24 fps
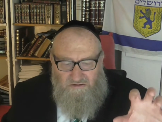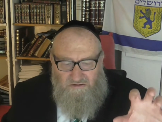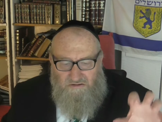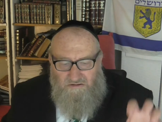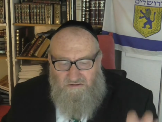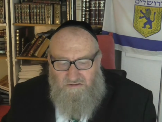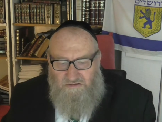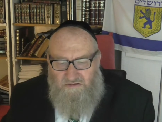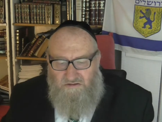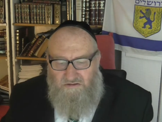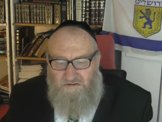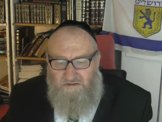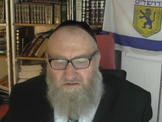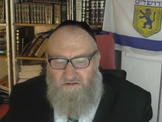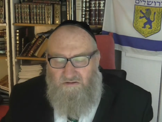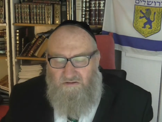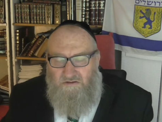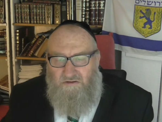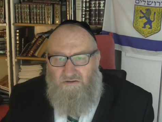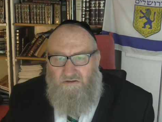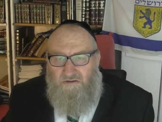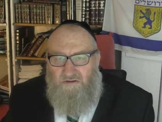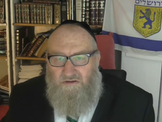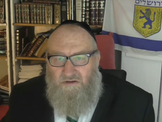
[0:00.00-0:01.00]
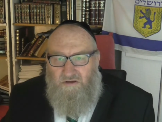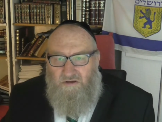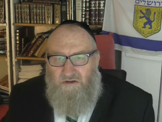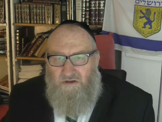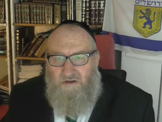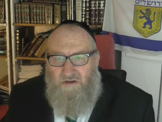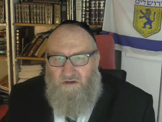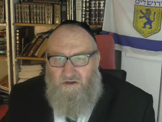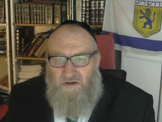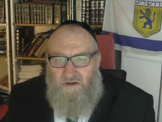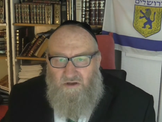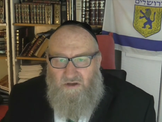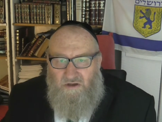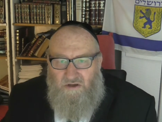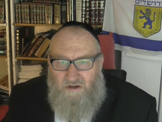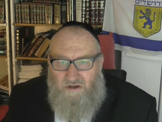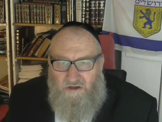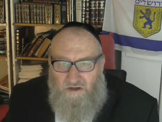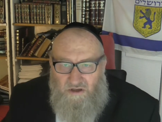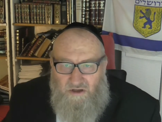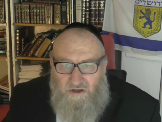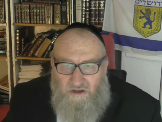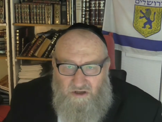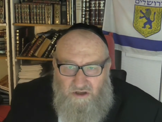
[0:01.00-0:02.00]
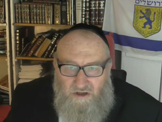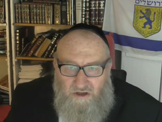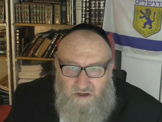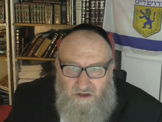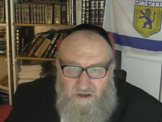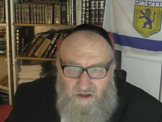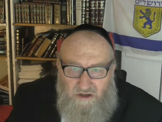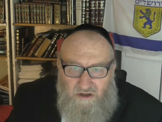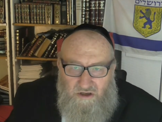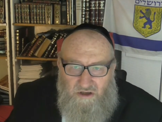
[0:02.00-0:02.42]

Nobody speaks.